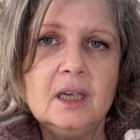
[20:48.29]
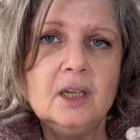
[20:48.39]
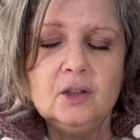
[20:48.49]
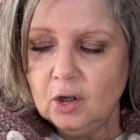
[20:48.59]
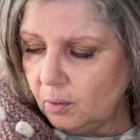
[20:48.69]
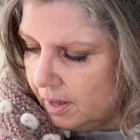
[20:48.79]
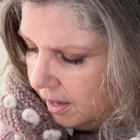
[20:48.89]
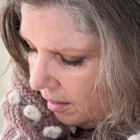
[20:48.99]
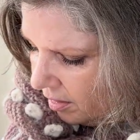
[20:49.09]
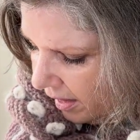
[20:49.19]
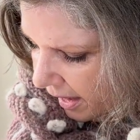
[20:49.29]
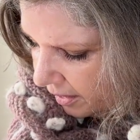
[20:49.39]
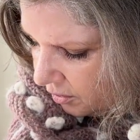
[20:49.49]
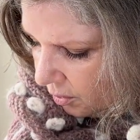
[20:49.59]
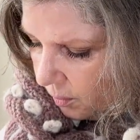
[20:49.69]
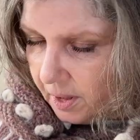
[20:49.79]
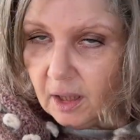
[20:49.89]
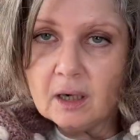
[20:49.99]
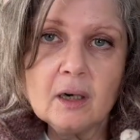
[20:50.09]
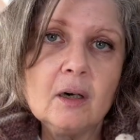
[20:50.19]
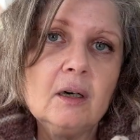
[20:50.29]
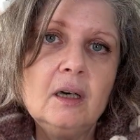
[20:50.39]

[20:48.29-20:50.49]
knowing that we are